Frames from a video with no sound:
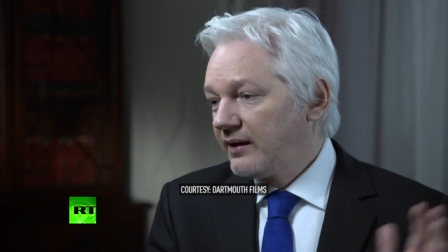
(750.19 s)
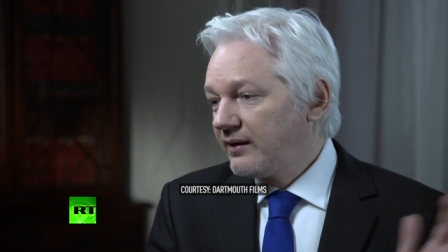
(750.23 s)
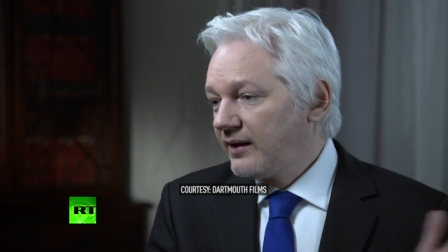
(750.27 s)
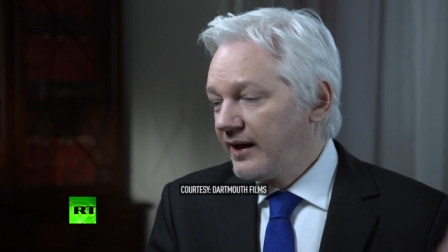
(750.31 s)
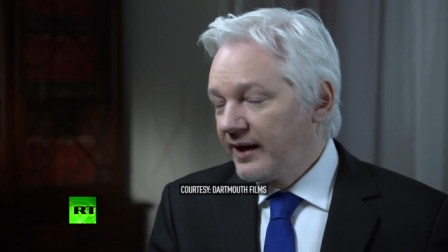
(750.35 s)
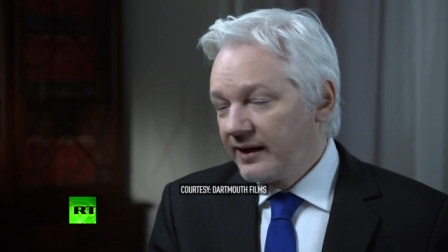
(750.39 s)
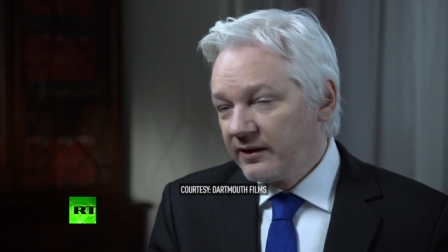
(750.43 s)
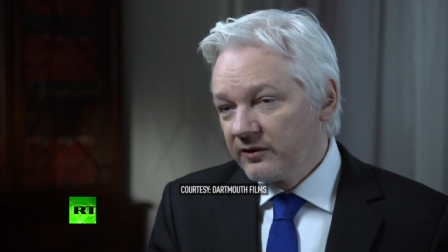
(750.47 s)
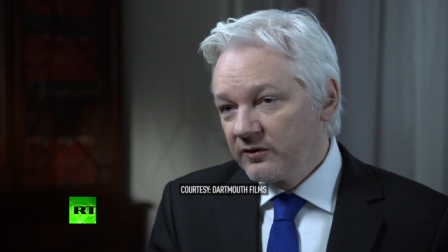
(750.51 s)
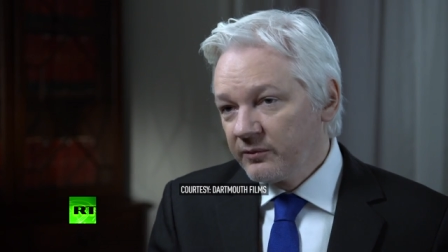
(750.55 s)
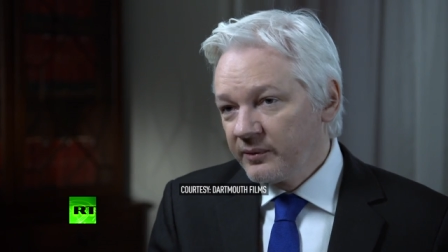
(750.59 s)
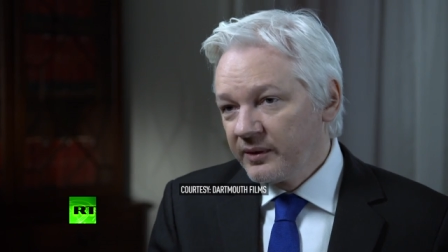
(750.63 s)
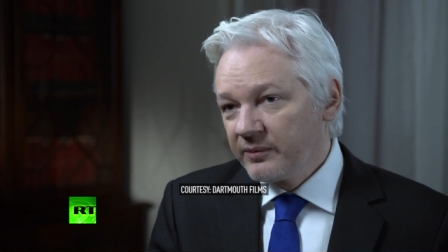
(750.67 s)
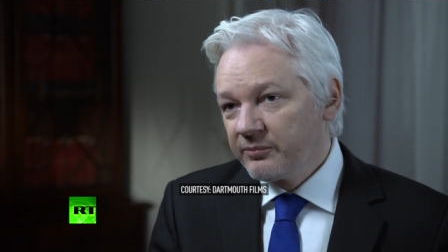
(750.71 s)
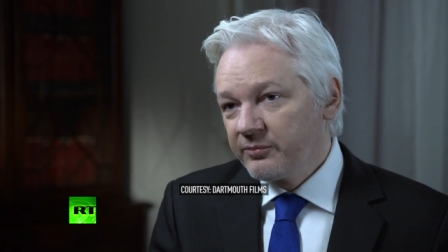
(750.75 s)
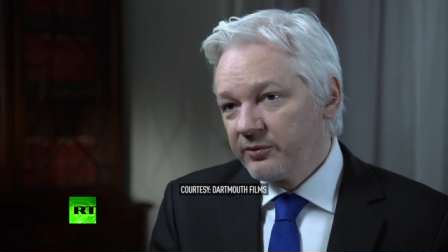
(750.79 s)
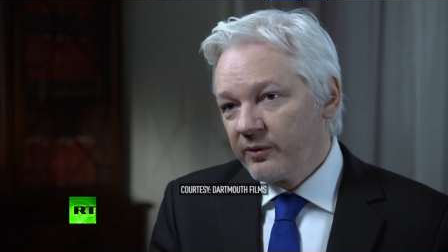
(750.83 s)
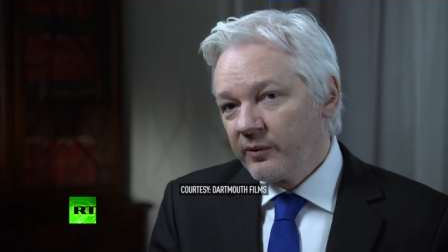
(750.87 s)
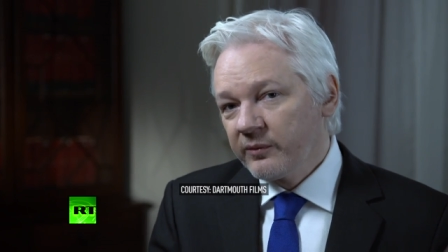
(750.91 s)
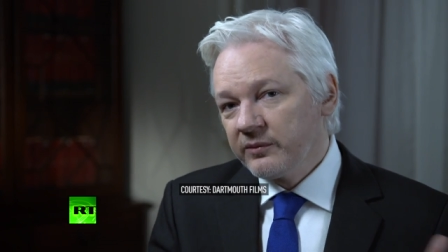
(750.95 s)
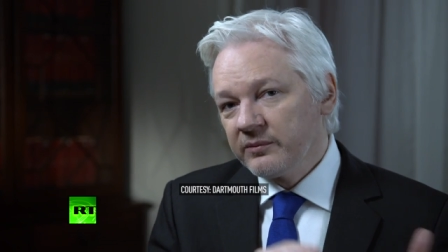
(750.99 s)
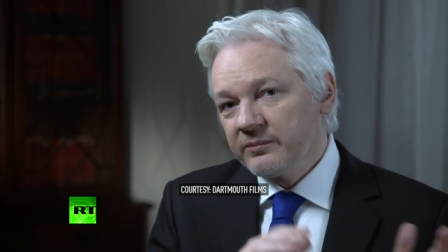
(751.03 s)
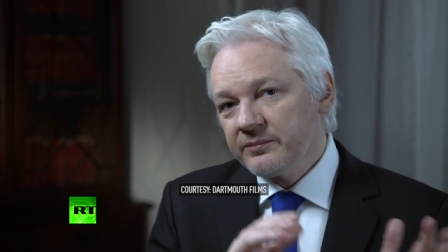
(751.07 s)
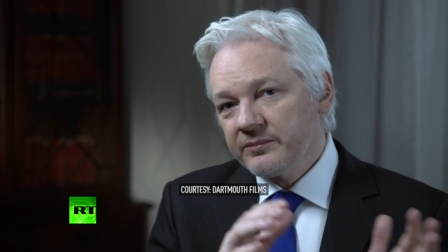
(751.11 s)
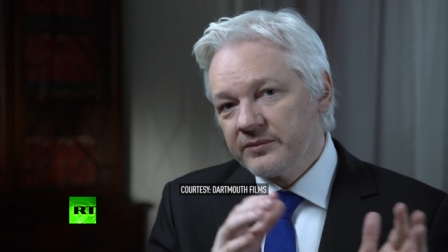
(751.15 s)
economic
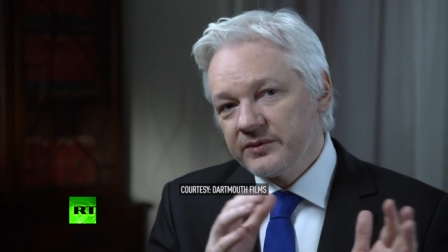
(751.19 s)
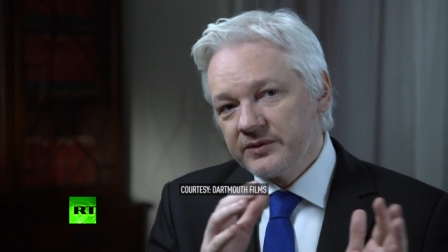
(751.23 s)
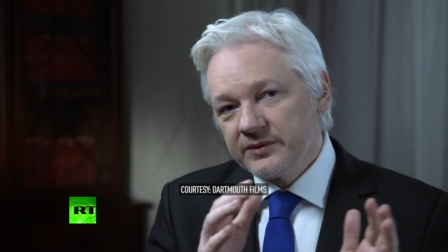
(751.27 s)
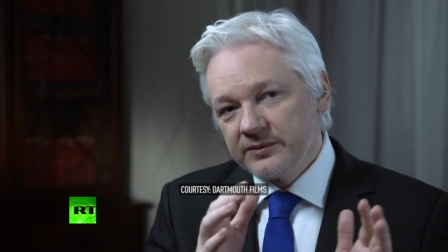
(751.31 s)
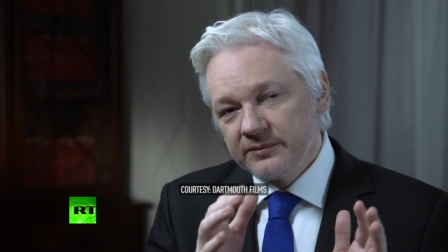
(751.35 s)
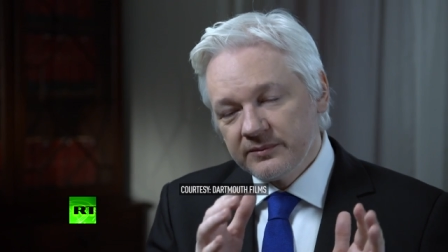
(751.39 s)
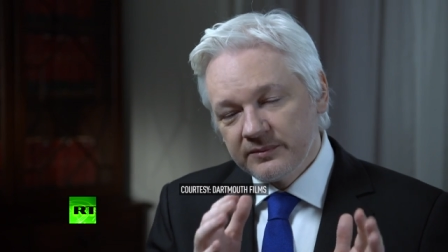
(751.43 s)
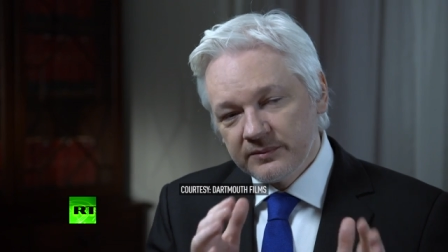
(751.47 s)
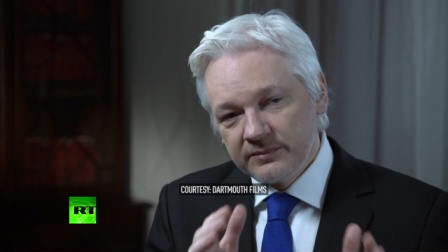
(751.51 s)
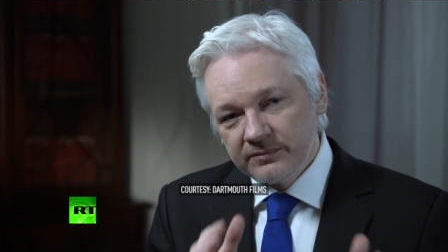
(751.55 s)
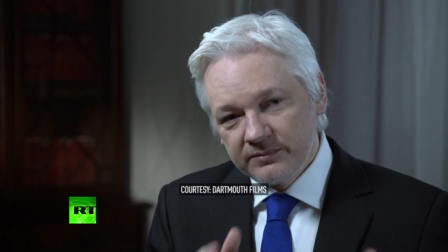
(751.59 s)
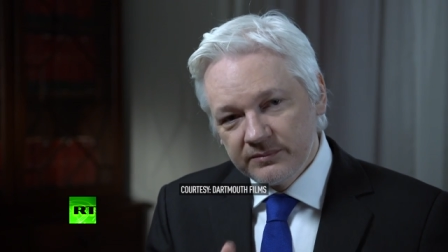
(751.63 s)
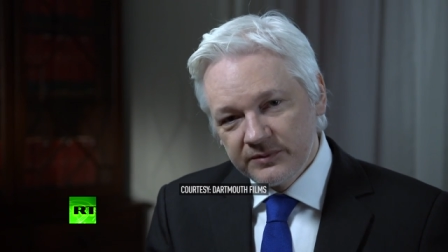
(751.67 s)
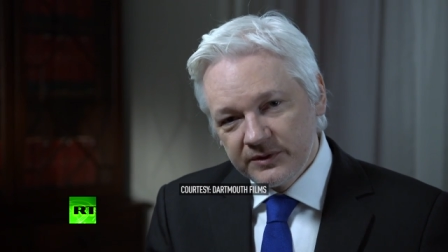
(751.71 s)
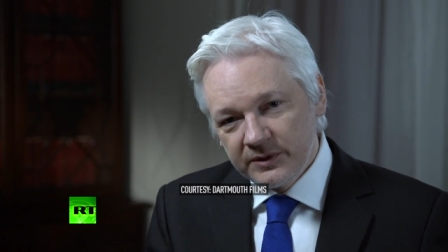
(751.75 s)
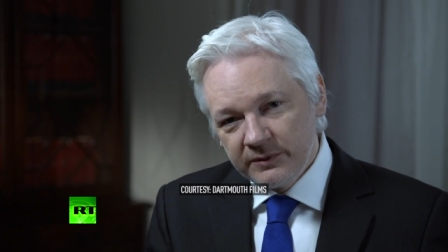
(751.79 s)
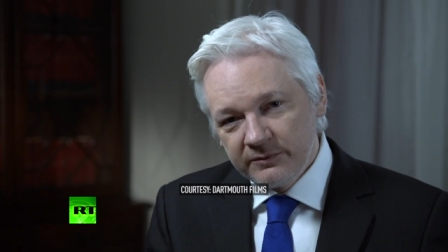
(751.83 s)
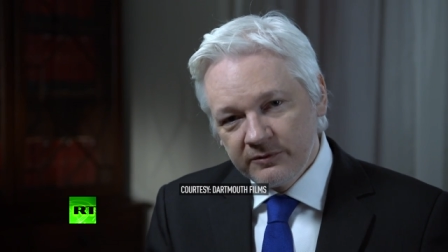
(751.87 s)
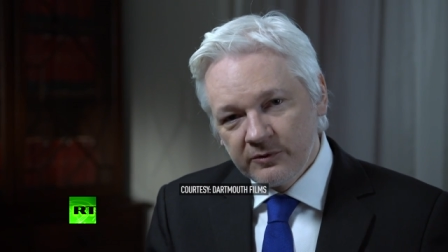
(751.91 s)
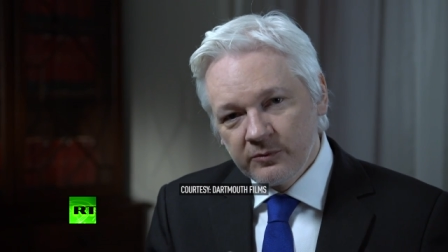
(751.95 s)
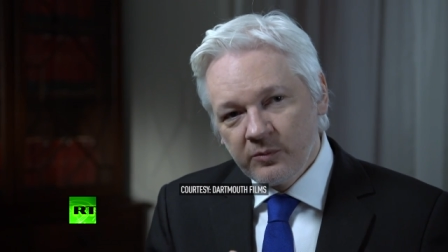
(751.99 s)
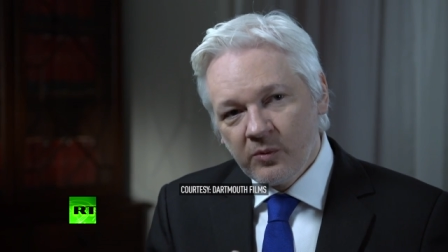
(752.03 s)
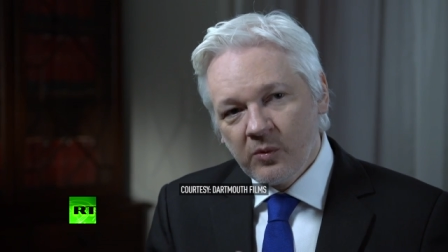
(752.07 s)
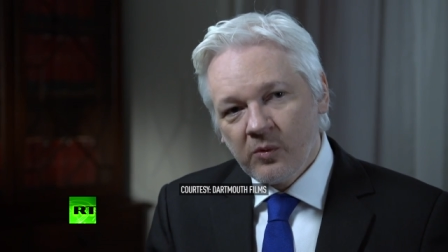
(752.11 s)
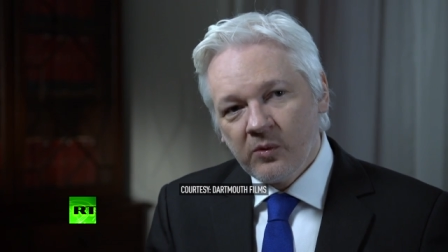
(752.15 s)
problems,
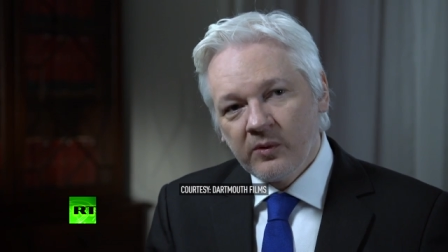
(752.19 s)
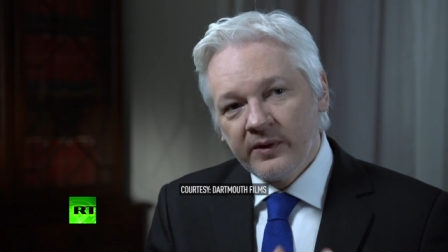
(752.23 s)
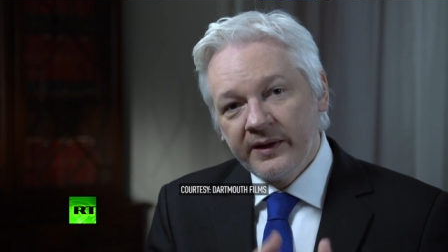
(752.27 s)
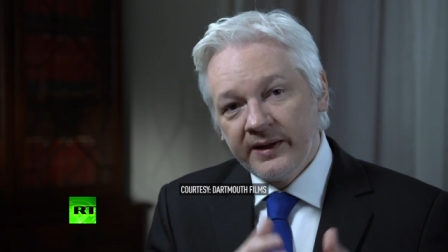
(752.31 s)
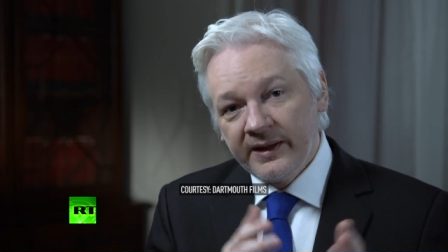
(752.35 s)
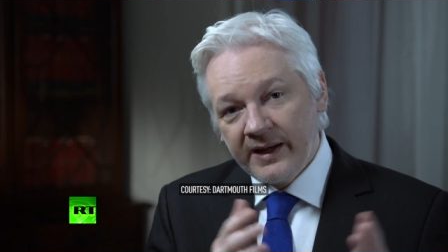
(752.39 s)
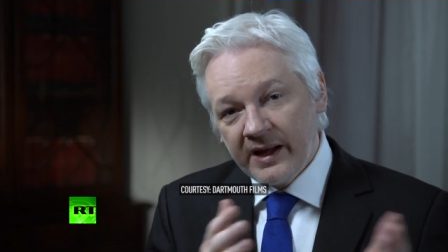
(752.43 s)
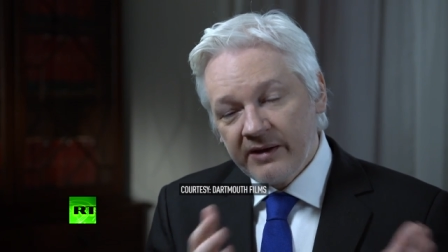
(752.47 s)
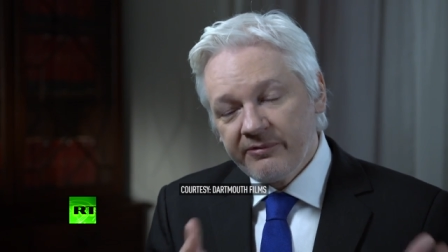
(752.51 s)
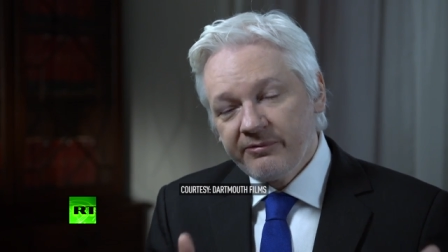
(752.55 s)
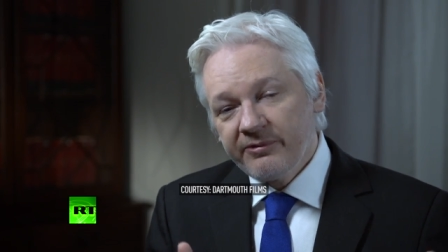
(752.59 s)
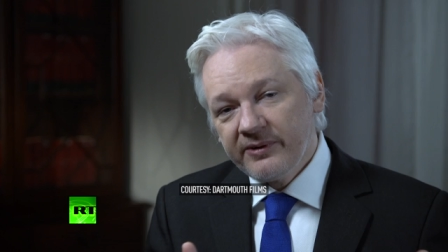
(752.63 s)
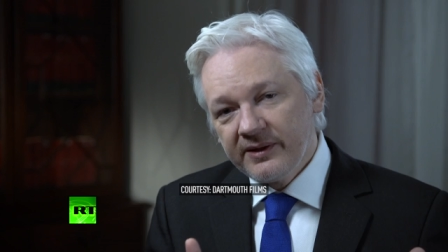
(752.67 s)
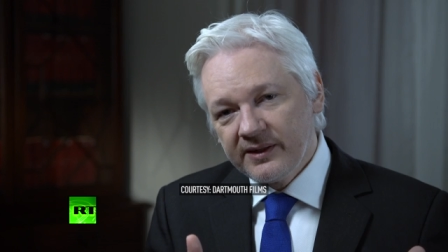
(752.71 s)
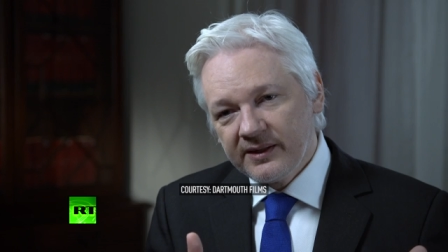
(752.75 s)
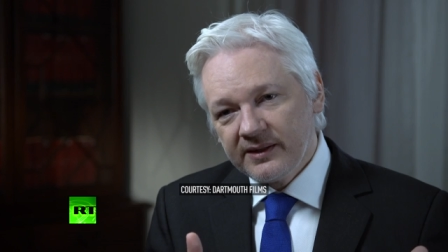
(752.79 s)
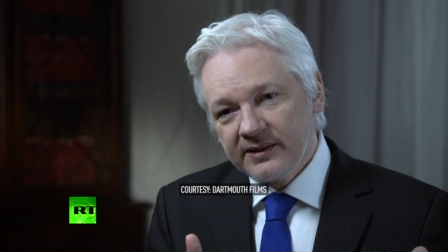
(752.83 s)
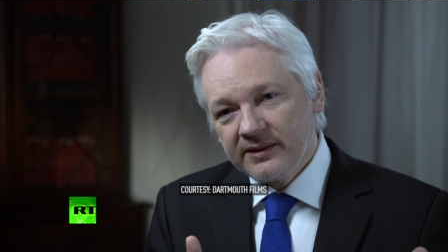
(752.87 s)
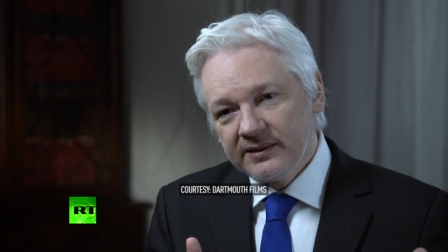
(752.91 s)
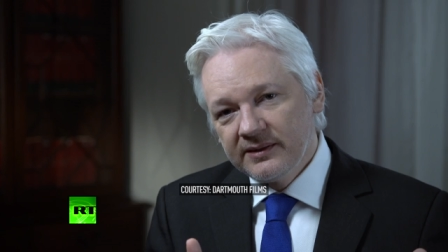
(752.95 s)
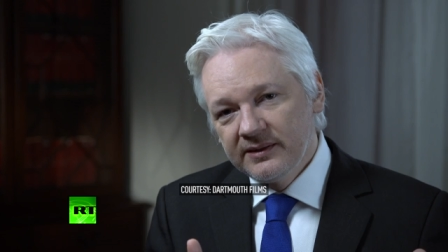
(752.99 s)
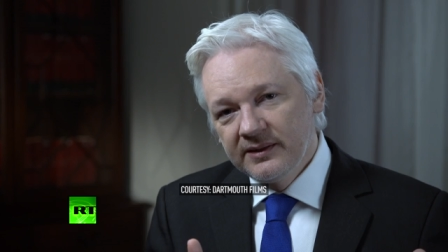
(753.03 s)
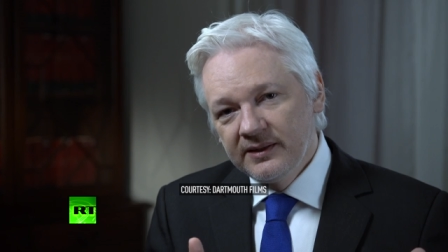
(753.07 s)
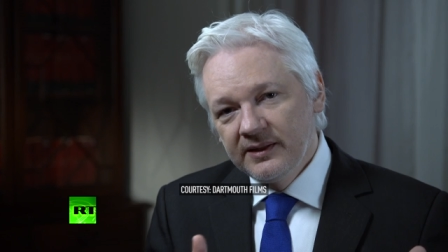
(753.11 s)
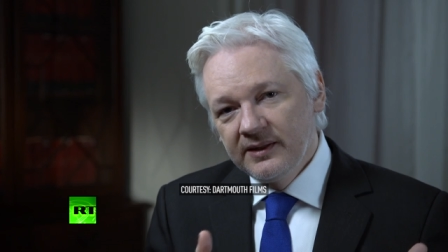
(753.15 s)
civil war in
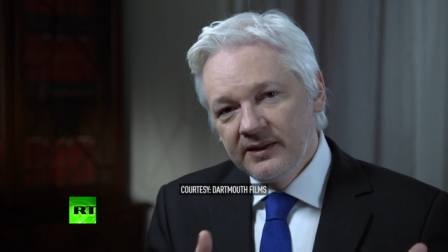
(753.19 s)
Africa,